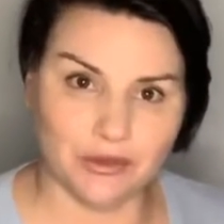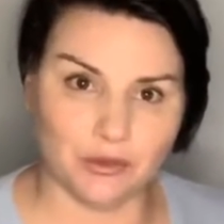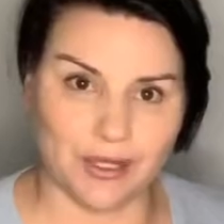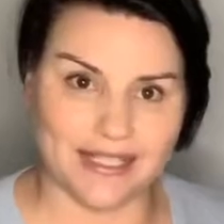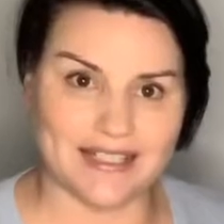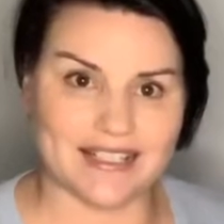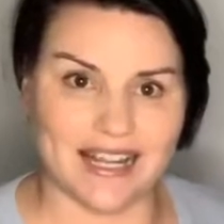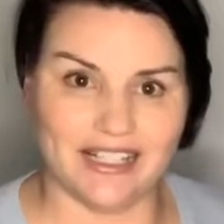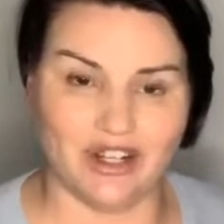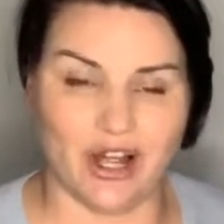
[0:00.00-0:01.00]

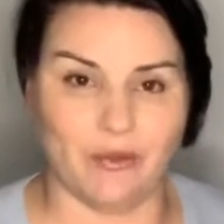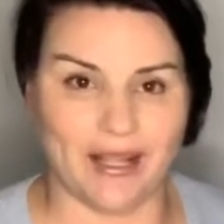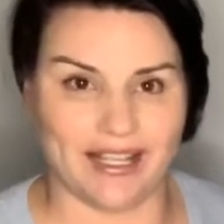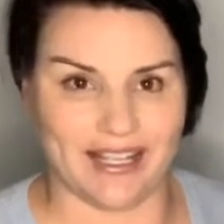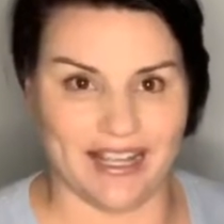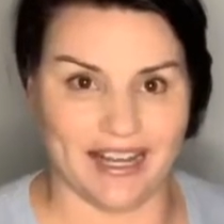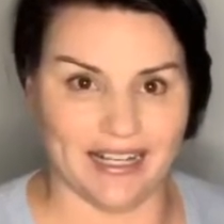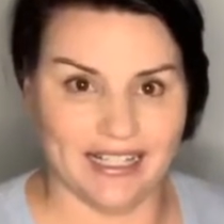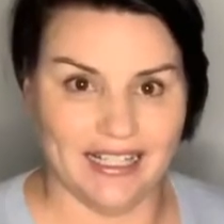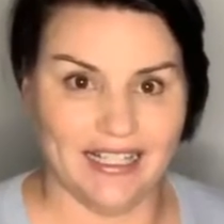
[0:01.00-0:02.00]
Wednesday night we're
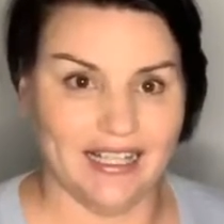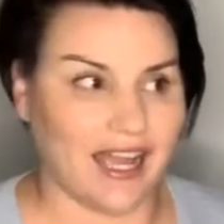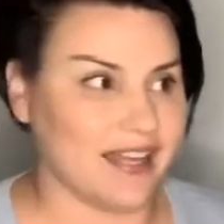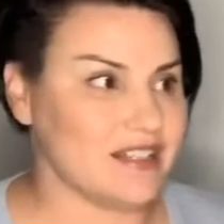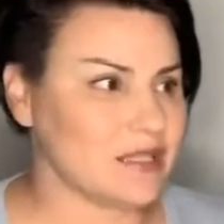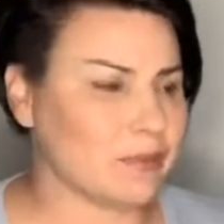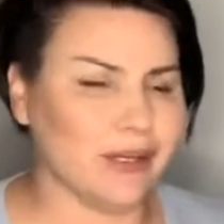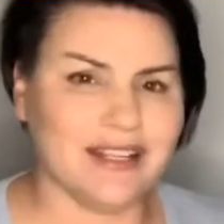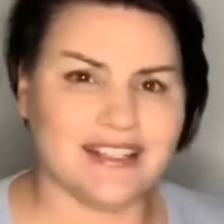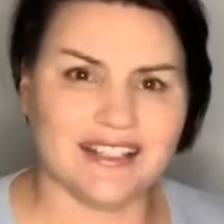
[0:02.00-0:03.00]
here and
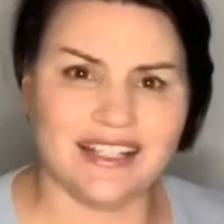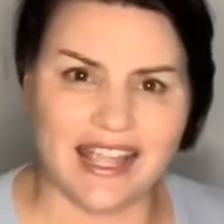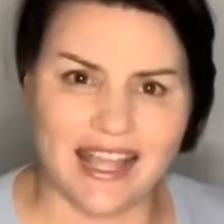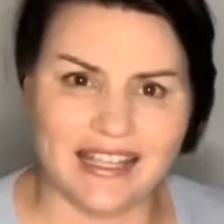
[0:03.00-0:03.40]
spring is in the air.